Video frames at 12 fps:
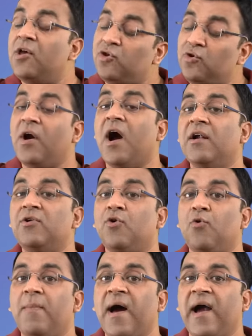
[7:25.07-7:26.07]
you can't
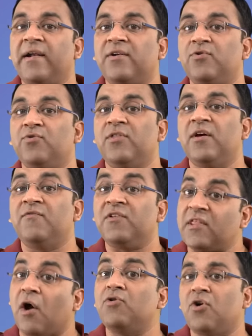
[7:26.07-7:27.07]
go back to the
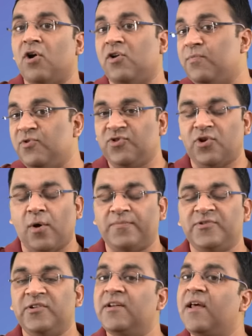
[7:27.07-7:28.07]
without contribution
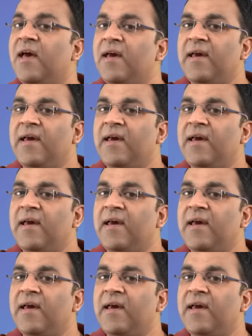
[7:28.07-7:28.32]
option.